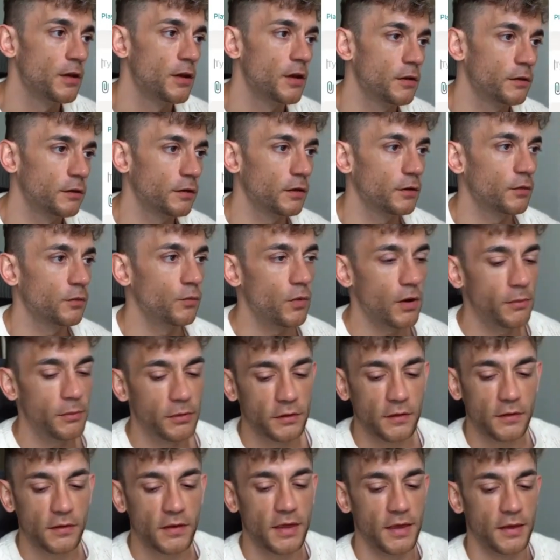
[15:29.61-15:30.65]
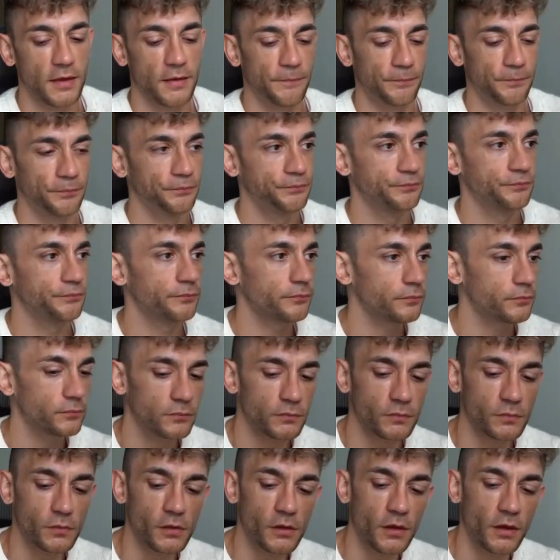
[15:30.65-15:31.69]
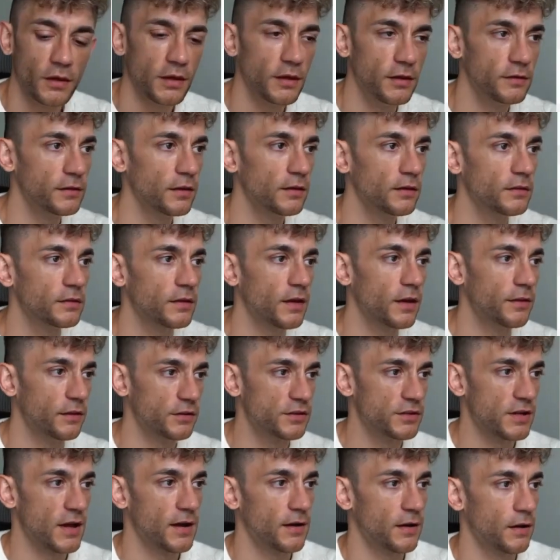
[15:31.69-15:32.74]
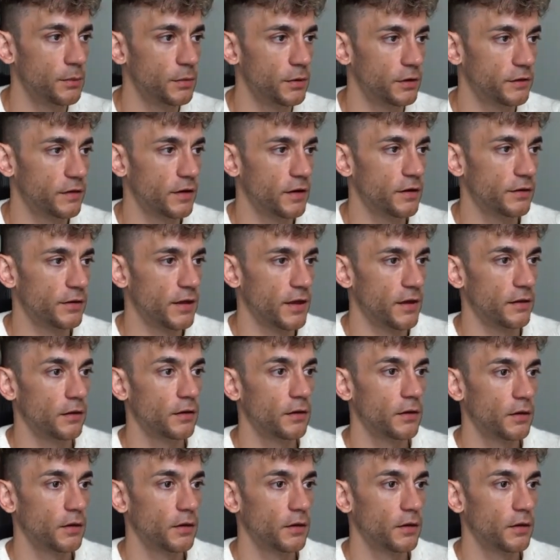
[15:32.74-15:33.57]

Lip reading: So what I'm going to do here is inside the chat, I'm going to say, okay,